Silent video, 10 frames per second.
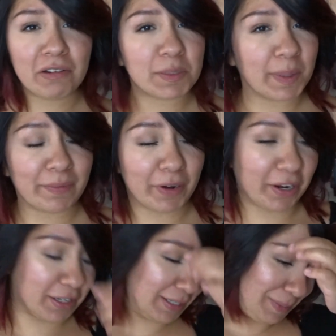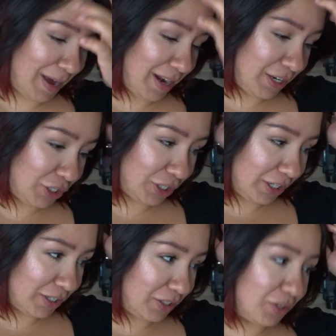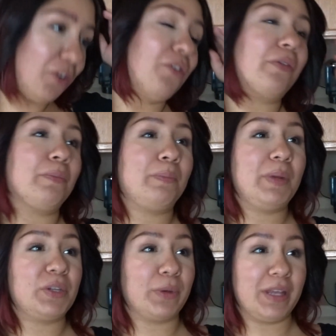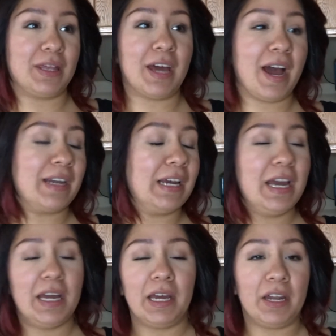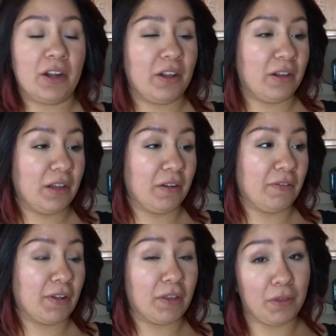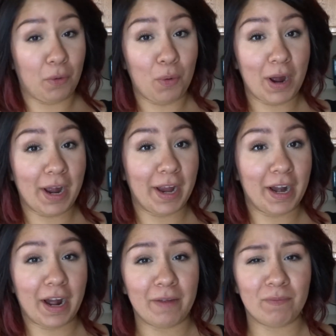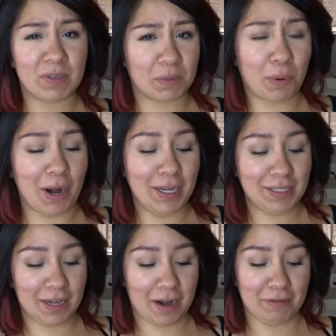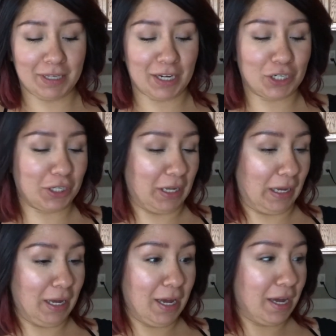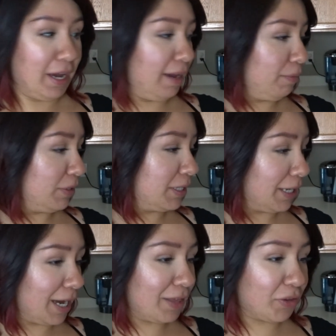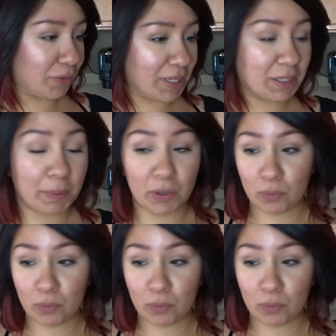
don't speak very good Spanish, and so between that and all of the wine, I'm surprised that I was actually able to get the recipe